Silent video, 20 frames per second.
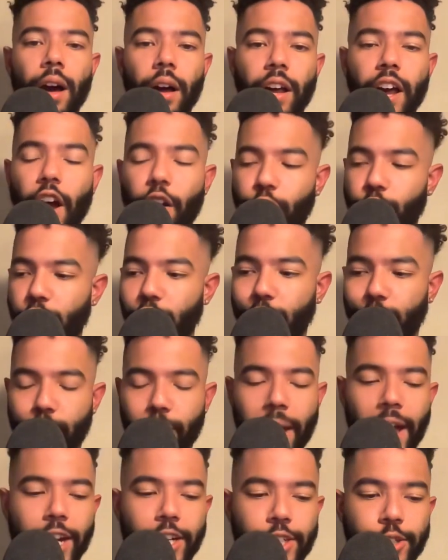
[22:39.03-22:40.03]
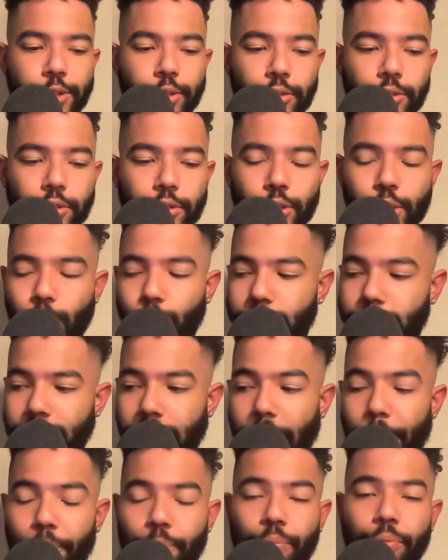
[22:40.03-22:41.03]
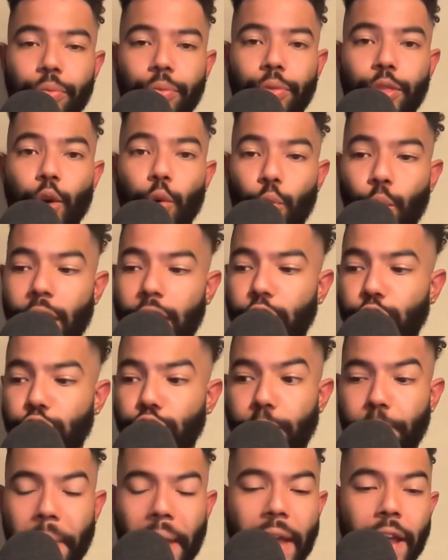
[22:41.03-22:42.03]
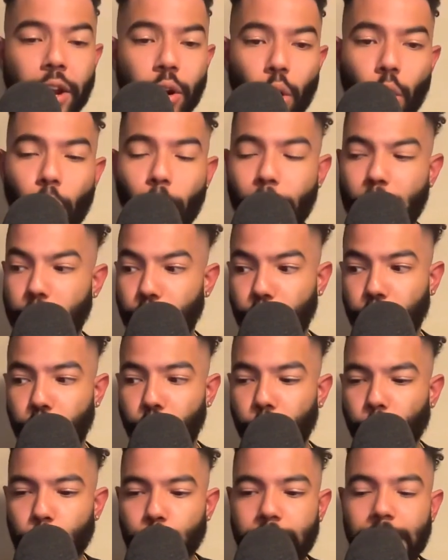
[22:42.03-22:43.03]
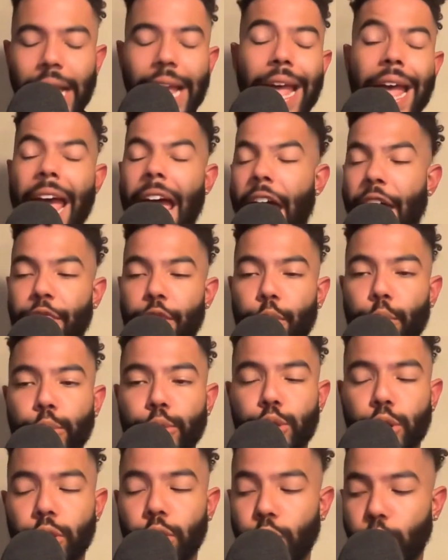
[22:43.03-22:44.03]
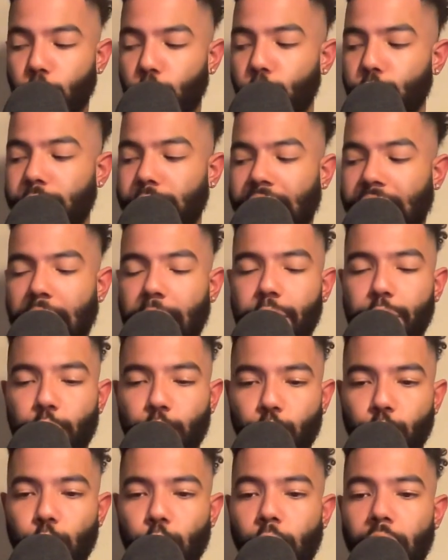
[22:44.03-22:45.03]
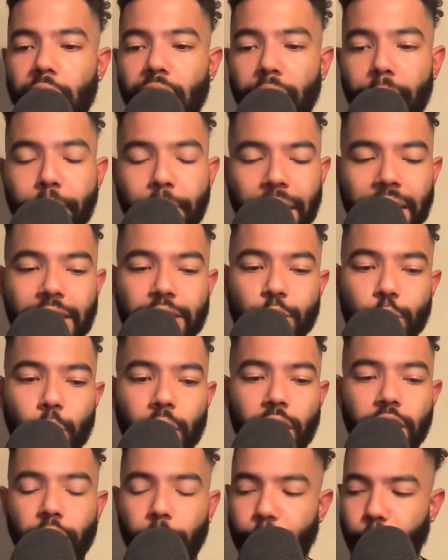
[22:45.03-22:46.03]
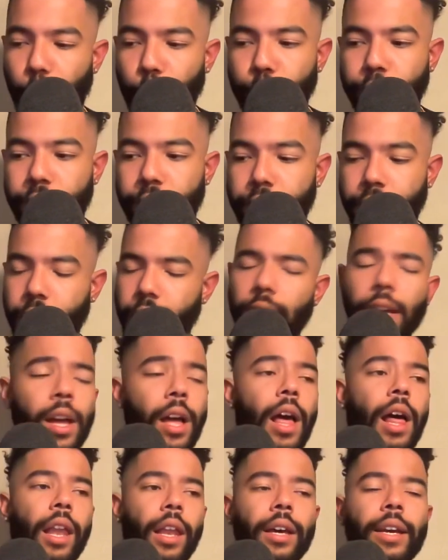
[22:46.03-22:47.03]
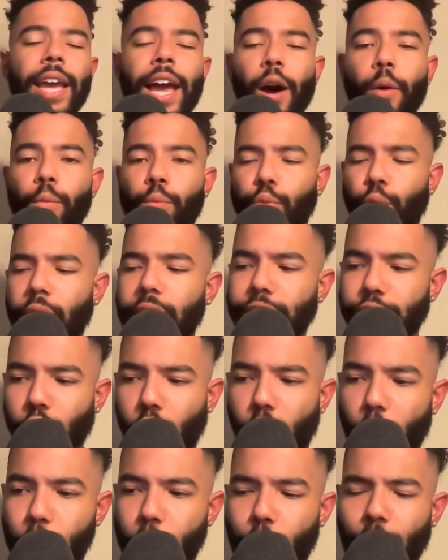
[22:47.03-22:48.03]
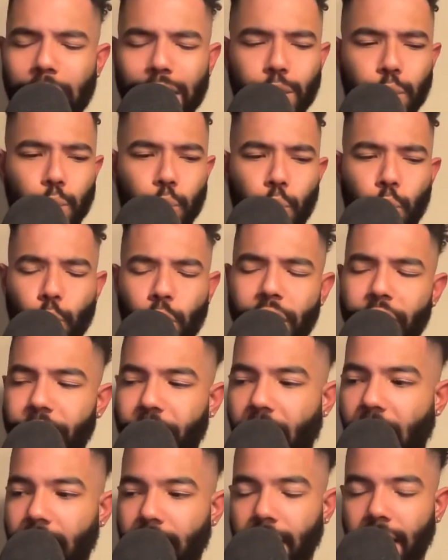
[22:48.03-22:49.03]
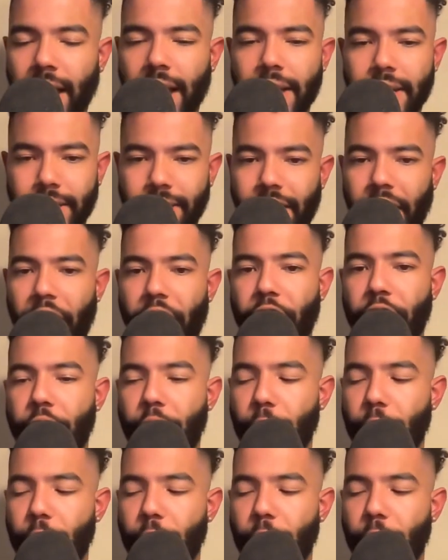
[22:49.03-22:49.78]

covering for Max Scherzer. So it's like, the Rangers paid a whole bunch of dudes, and those dudes came through in the biggest way in the postseason. Look how Bryce Harper has revitalized that